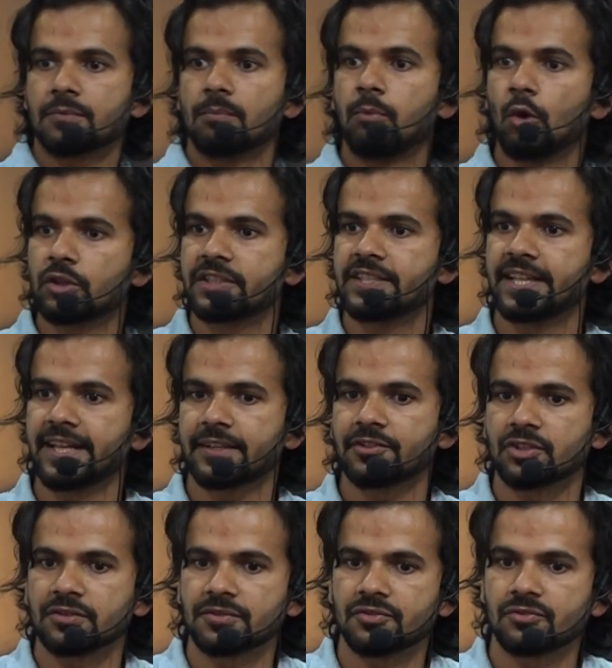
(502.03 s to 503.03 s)
Both
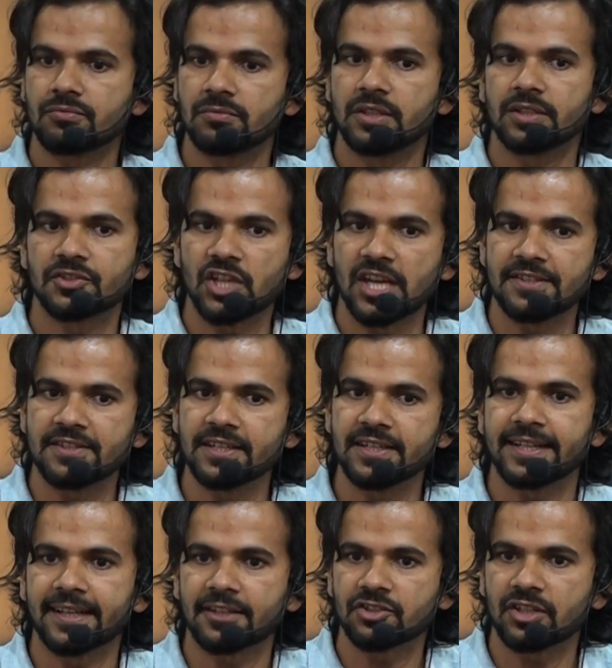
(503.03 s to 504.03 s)
direction, the change in
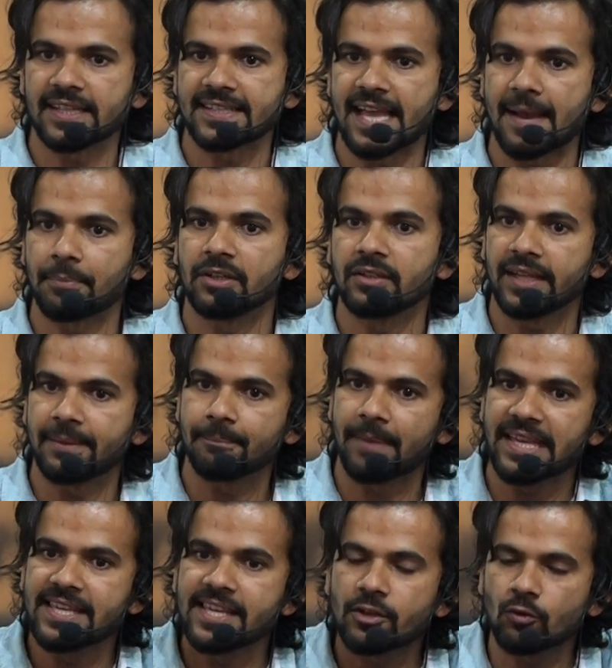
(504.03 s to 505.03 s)
direction has happened by
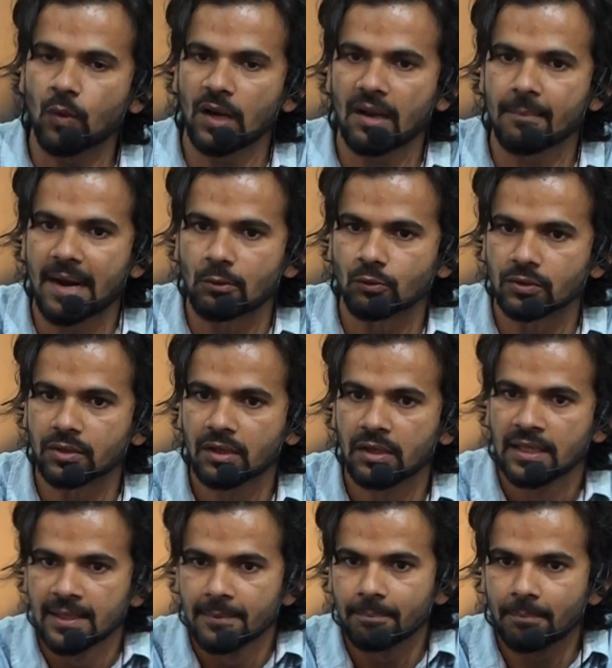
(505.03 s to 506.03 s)
equal amount.
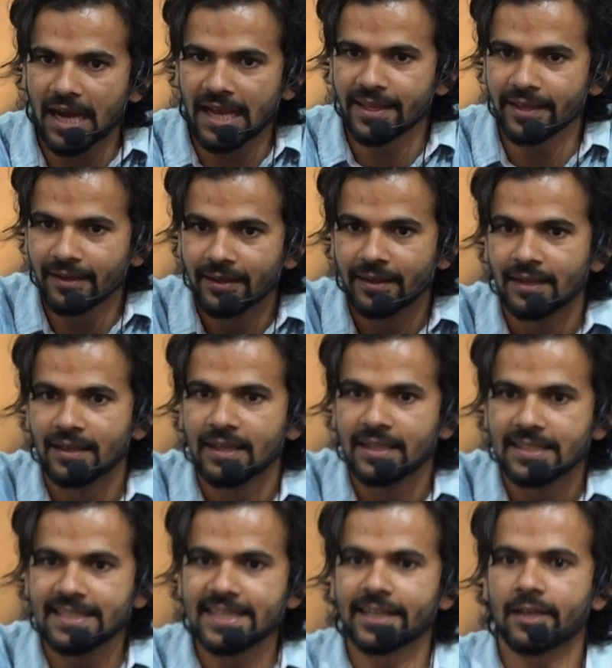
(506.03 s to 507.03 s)
By
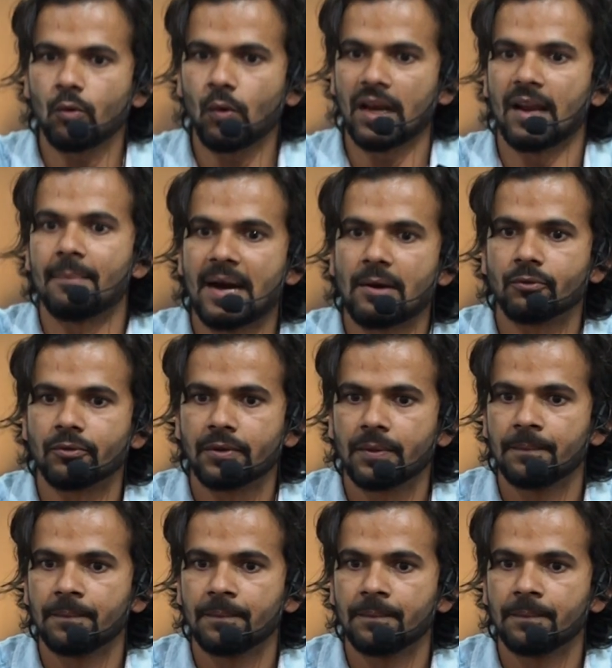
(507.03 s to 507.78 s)
equal amount.